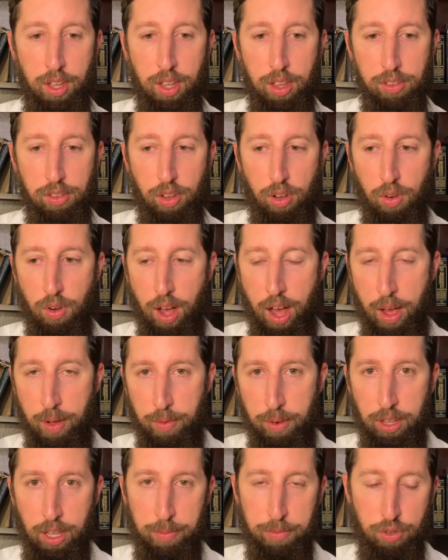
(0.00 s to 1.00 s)
so I
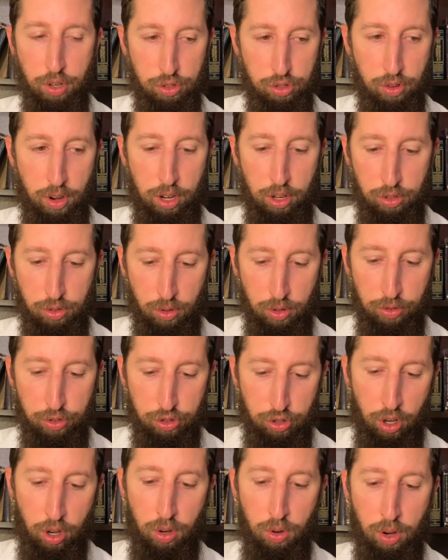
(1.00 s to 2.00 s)
really am just trying to sort of
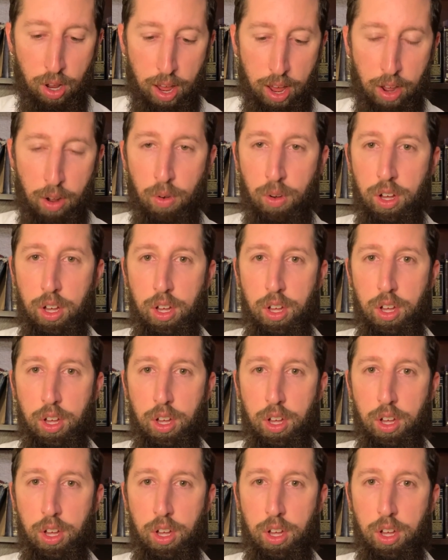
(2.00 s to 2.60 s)
show how